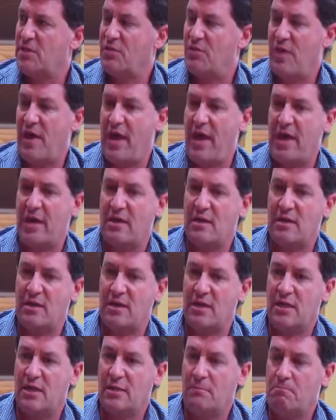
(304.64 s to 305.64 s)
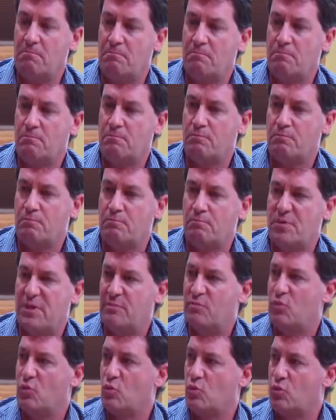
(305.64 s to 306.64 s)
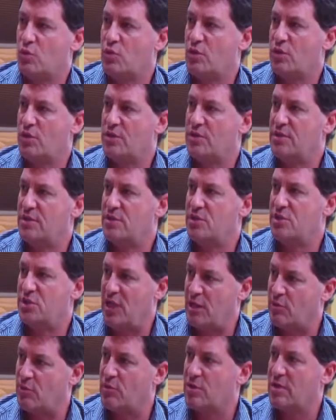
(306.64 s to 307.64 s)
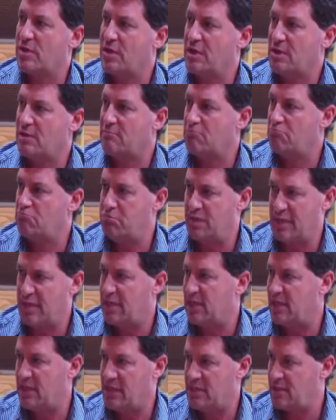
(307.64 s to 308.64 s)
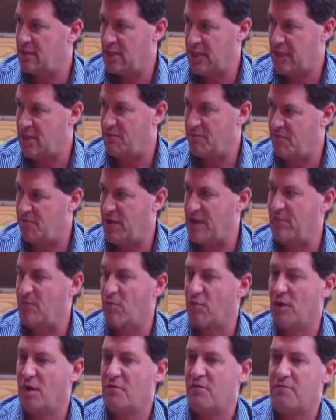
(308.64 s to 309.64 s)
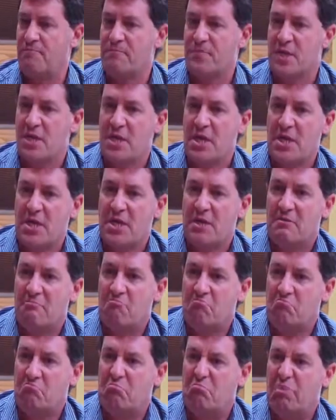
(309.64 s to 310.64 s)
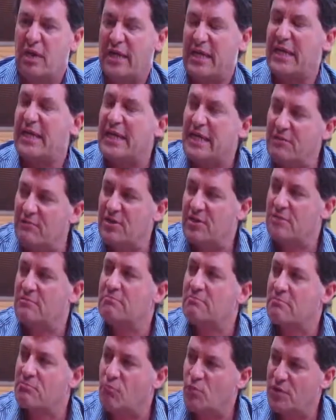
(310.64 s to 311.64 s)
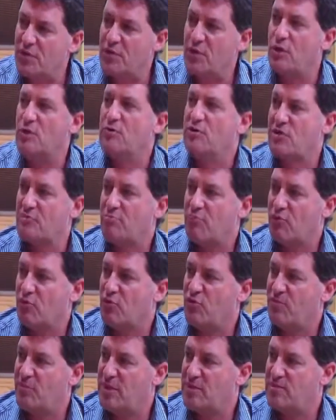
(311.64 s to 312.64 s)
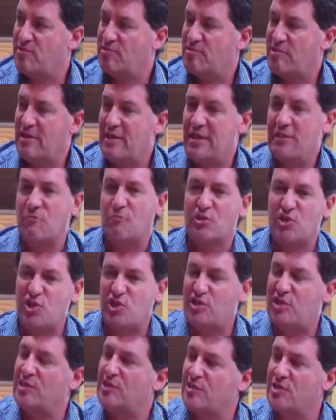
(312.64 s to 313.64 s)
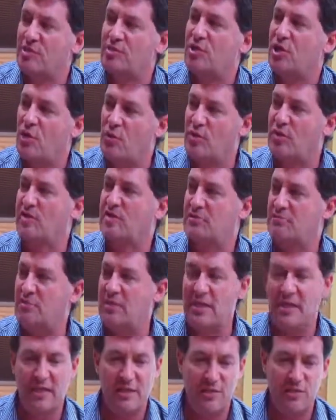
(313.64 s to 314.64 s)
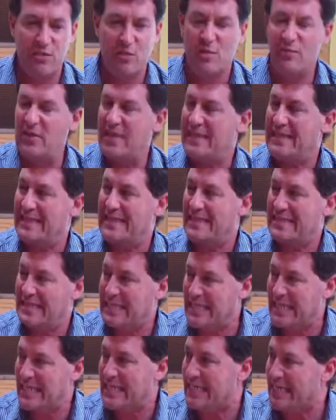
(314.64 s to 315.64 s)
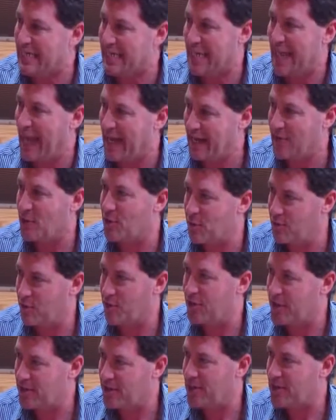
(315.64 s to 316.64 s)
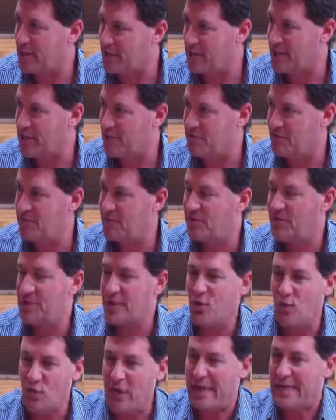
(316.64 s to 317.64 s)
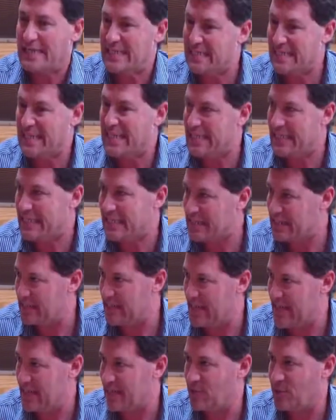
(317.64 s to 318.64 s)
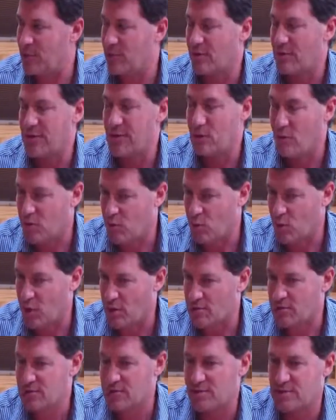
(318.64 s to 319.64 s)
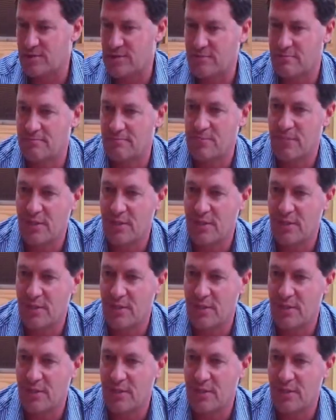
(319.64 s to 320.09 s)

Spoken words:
that people would generally be in favor of. But even with those improvements, it was still going to be sort of in the D category of grade D category, or worse in some